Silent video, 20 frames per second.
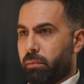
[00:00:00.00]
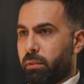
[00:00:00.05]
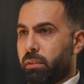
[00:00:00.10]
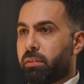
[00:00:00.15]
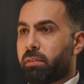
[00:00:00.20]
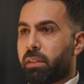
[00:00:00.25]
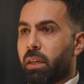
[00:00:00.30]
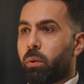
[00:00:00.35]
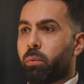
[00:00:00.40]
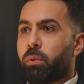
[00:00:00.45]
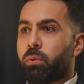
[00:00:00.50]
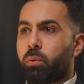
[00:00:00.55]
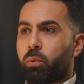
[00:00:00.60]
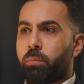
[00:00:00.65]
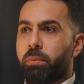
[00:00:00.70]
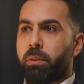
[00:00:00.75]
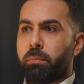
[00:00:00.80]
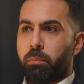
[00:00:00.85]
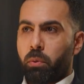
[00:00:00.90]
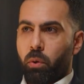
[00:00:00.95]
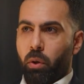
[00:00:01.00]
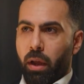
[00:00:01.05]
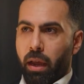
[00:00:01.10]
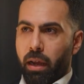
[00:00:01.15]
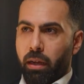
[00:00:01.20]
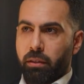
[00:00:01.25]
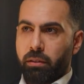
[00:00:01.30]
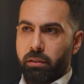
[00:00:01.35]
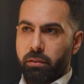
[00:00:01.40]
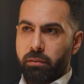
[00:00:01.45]
It's going to be
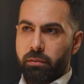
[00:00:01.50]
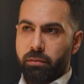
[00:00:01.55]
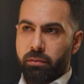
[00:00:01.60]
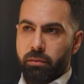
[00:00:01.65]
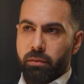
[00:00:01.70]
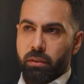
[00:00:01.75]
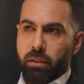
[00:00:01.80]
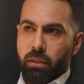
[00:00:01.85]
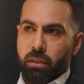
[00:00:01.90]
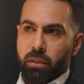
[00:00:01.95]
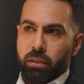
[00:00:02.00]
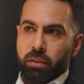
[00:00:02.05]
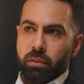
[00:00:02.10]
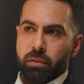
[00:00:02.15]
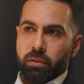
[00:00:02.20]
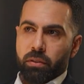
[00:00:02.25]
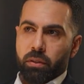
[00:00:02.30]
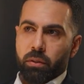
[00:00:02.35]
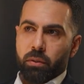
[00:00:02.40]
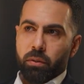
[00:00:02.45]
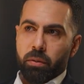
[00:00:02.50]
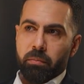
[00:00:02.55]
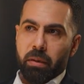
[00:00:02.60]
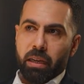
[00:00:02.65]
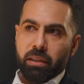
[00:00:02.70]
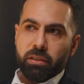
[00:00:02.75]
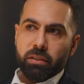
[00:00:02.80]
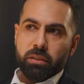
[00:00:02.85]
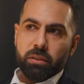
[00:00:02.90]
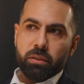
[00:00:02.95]
proactive. So
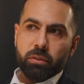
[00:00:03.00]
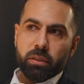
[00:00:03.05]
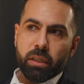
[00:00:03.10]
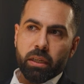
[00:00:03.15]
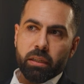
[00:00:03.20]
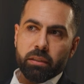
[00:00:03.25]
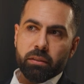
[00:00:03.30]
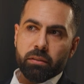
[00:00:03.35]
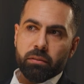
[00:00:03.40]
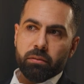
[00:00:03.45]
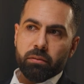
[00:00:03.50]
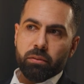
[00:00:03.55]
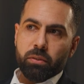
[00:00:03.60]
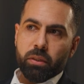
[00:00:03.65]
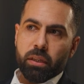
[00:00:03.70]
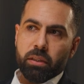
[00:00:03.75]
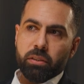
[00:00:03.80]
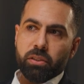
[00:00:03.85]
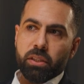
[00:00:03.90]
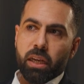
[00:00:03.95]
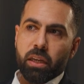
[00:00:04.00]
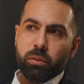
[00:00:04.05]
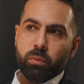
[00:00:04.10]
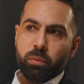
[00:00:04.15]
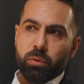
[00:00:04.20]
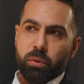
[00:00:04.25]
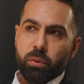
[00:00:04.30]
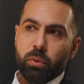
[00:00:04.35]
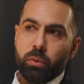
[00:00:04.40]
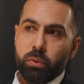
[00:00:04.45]
imagine you can chat
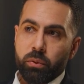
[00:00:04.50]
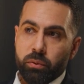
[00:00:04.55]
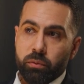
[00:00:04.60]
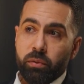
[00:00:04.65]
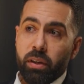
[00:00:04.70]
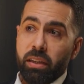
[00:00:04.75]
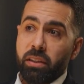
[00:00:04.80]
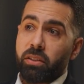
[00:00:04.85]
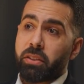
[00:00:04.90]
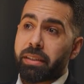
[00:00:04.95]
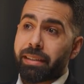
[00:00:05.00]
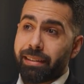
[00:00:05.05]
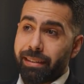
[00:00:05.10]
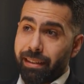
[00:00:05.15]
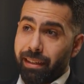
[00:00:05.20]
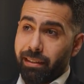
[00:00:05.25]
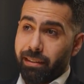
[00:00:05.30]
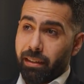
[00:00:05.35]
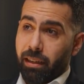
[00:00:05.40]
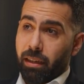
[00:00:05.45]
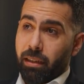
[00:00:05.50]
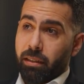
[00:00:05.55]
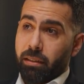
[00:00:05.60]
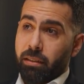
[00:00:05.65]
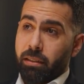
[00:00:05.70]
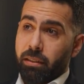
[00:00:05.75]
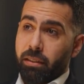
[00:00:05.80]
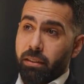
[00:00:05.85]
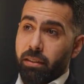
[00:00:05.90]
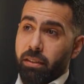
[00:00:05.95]
with your financial data.
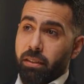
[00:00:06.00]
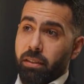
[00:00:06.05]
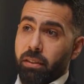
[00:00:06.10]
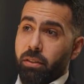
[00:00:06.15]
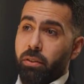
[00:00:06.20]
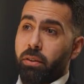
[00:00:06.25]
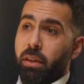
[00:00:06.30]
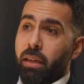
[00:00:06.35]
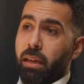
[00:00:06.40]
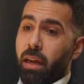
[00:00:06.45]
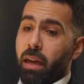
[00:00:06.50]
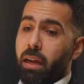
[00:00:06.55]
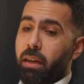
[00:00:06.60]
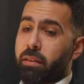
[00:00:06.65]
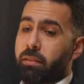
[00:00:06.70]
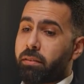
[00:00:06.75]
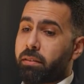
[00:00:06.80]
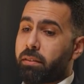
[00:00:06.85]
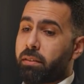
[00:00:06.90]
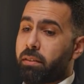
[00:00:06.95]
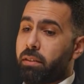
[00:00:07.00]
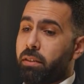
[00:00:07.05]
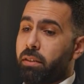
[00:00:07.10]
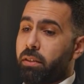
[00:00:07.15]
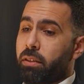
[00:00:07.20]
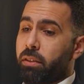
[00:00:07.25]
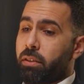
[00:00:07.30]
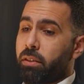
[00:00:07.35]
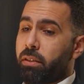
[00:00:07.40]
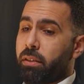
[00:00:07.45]
You can ask
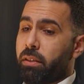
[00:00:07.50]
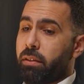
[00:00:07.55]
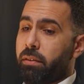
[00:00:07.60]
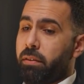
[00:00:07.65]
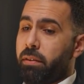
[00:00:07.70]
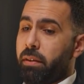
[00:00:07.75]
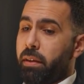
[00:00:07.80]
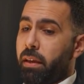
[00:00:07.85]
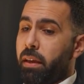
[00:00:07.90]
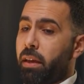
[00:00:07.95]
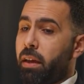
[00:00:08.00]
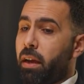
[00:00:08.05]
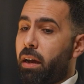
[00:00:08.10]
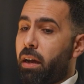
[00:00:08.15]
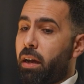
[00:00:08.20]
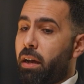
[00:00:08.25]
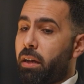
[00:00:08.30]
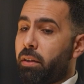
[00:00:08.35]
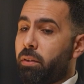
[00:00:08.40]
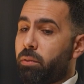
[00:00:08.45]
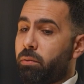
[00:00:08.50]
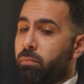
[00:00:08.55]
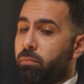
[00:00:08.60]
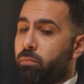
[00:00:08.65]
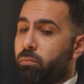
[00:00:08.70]
the AI,